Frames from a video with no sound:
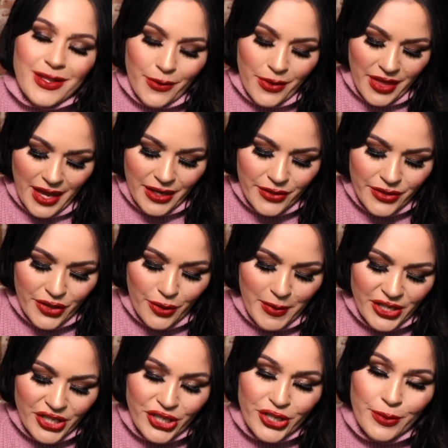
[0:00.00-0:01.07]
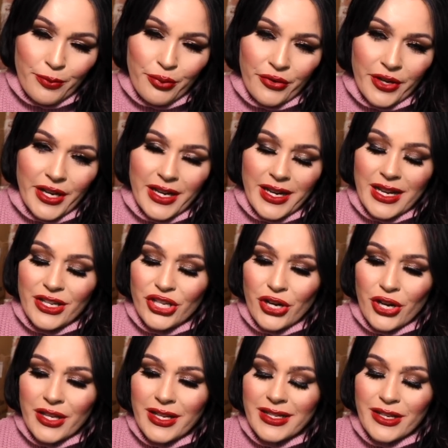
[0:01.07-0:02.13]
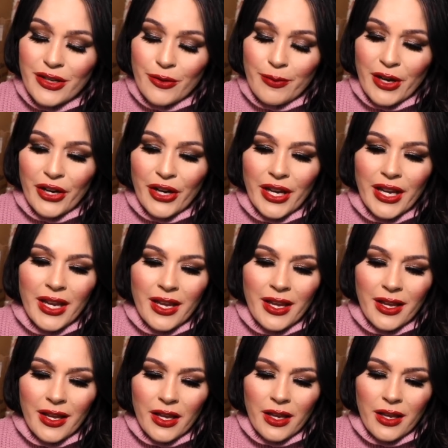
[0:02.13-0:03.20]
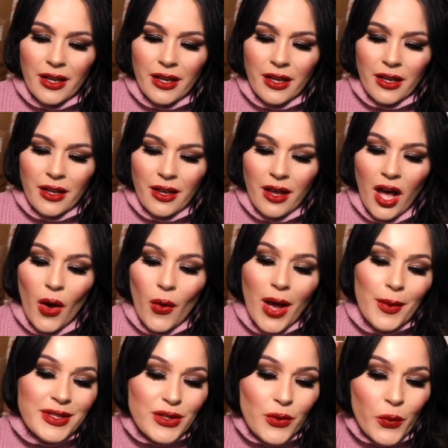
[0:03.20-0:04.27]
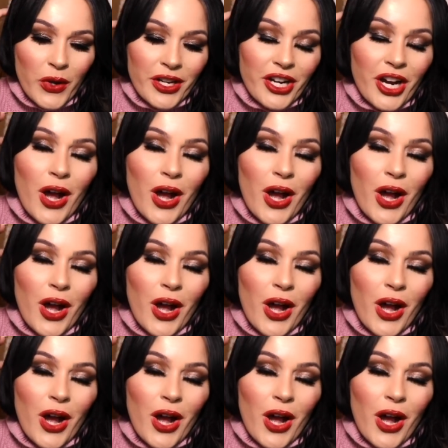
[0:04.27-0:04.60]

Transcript: So thank you so much to Preen and Charlotte Tilbury Oh, I was the winner.